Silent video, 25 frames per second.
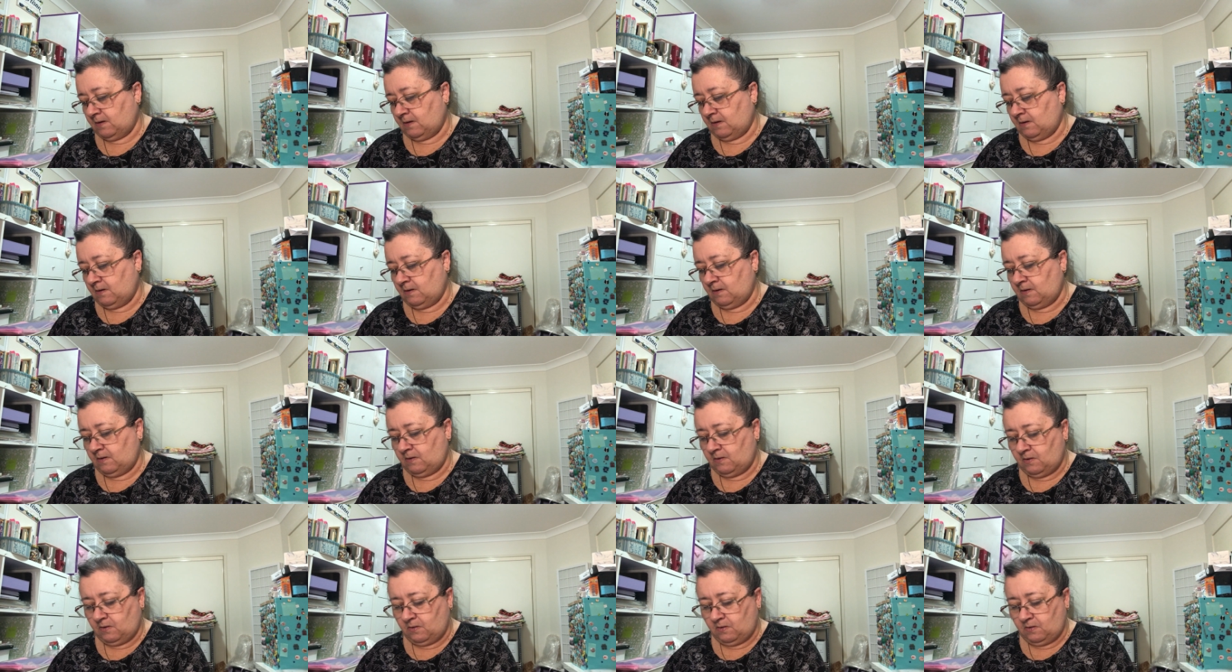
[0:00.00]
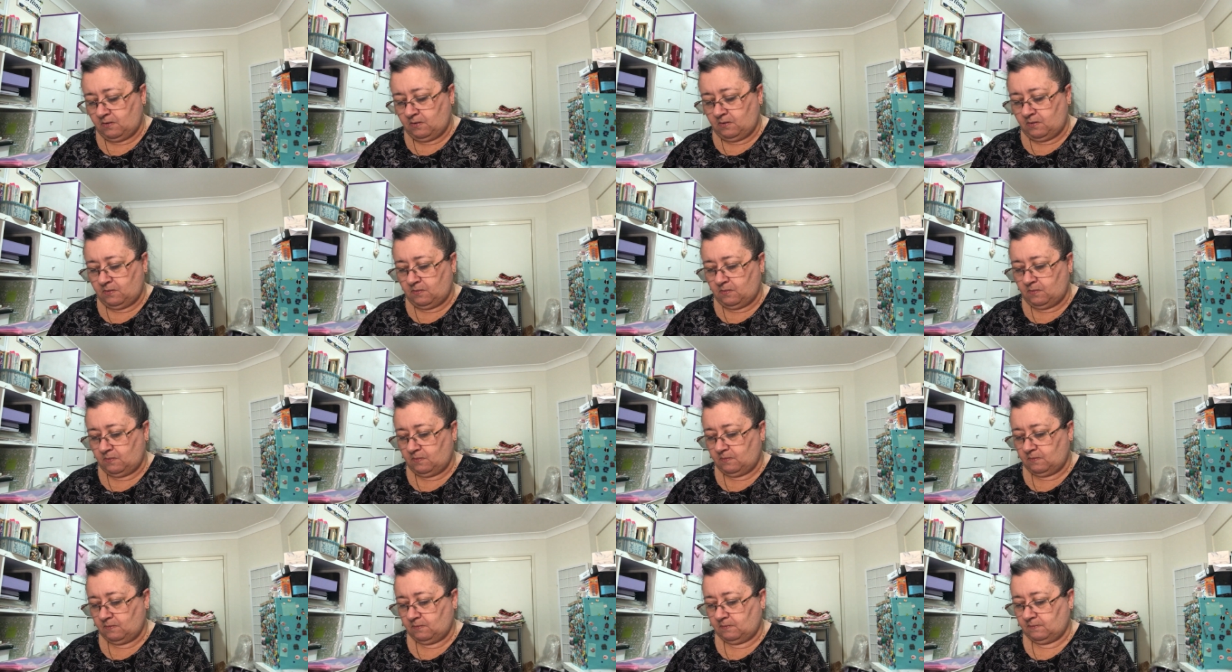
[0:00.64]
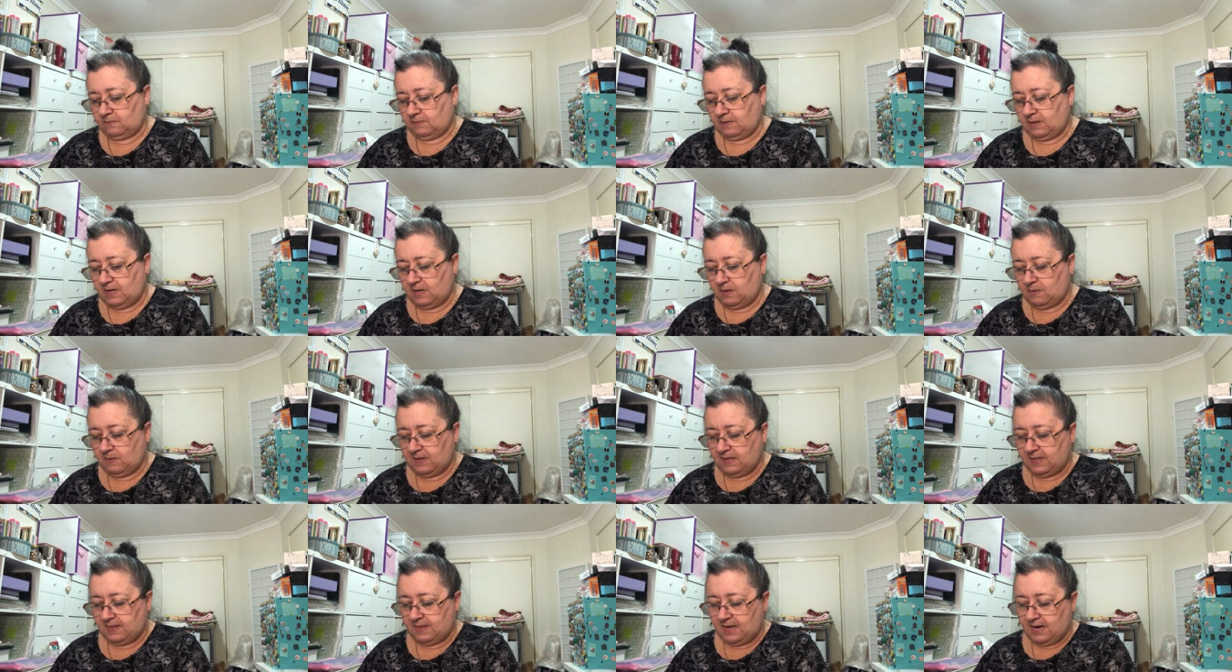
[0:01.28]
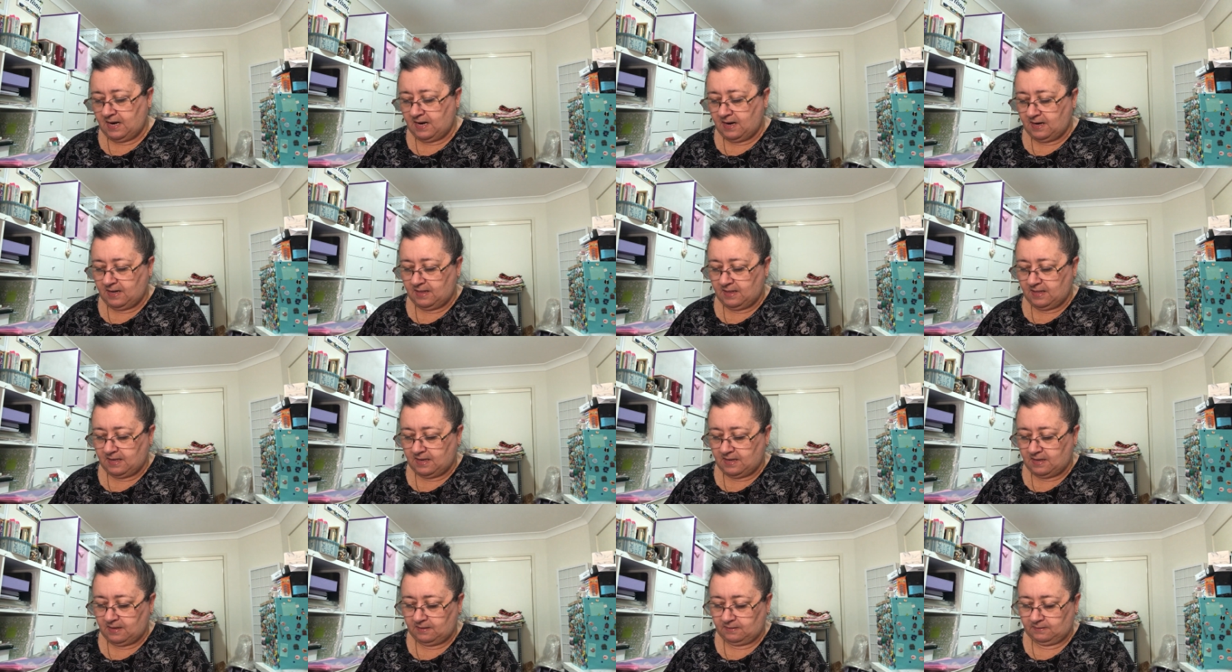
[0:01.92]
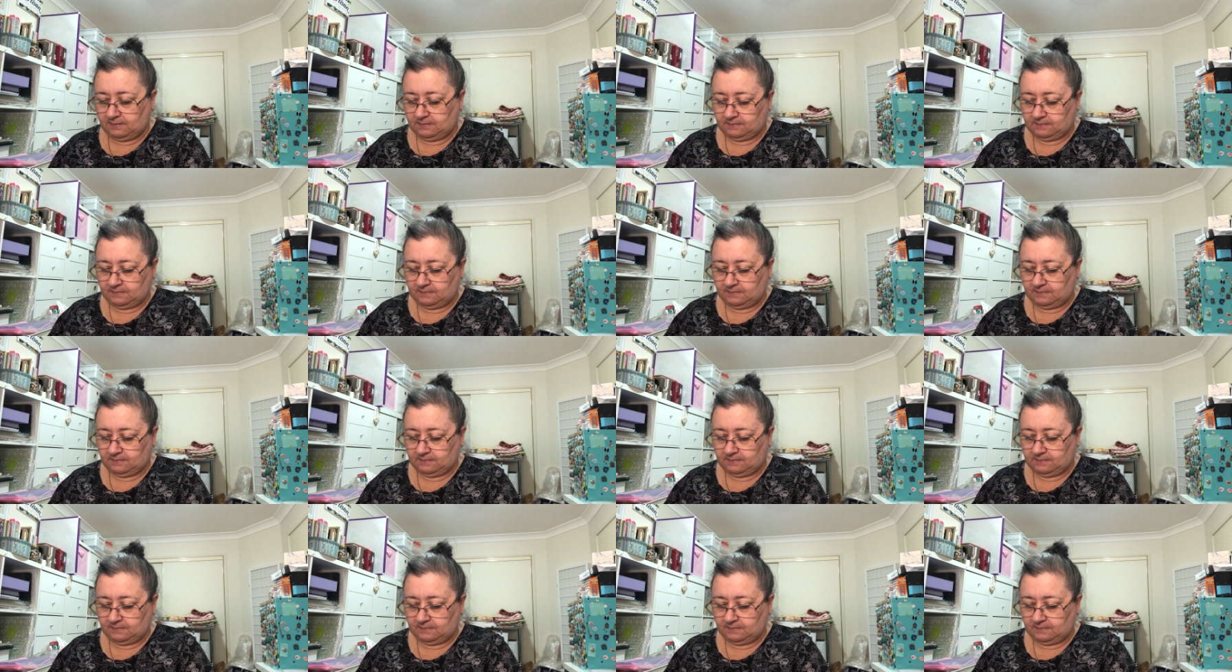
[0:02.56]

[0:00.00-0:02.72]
Oh no. How do I get that out of there?